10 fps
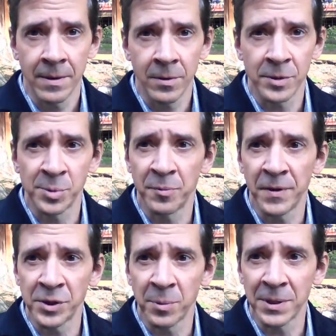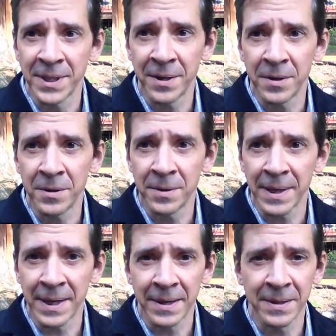Hello, this is Professor Martel,
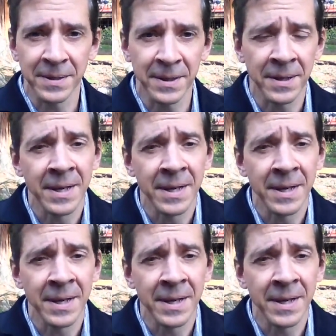and